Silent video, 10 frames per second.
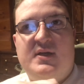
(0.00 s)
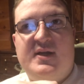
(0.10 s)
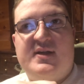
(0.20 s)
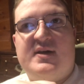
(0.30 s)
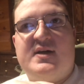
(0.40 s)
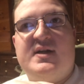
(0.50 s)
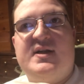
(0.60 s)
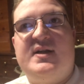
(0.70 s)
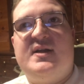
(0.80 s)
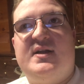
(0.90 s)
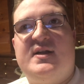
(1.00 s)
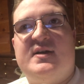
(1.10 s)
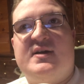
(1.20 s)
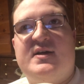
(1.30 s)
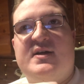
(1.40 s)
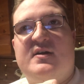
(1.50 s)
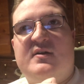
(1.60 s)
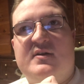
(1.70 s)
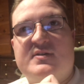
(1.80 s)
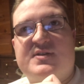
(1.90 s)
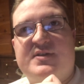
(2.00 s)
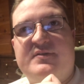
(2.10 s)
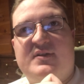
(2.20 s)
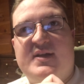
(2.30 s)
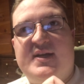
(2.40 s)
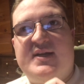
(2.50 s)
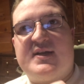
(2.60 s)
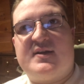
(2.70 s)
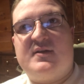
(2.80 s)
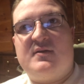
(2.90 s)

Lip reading: And I also think